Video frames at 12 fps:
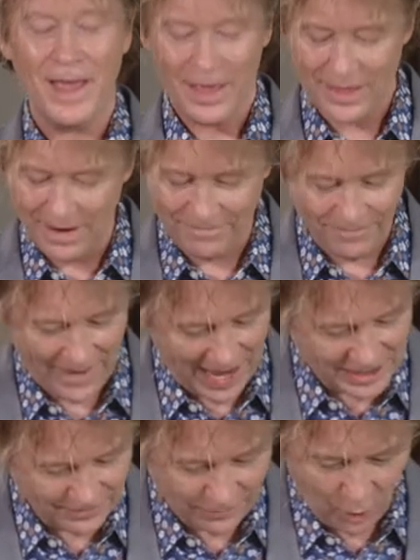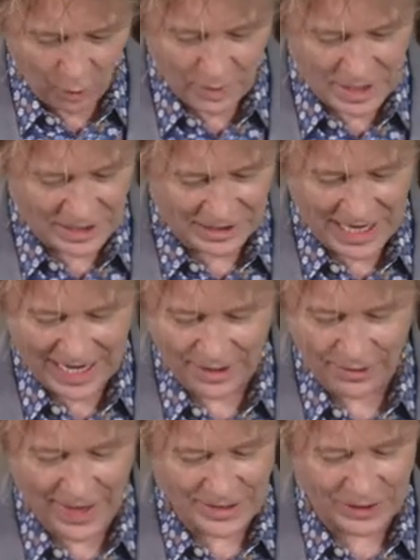Then fast forward to
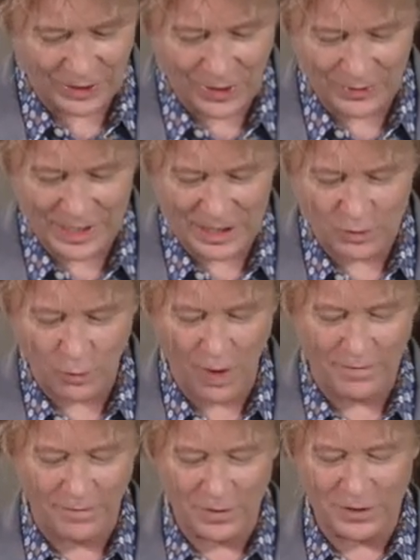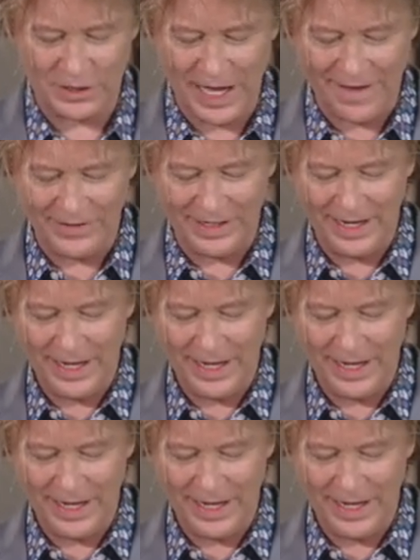Second Thessalonians 1, verse 7.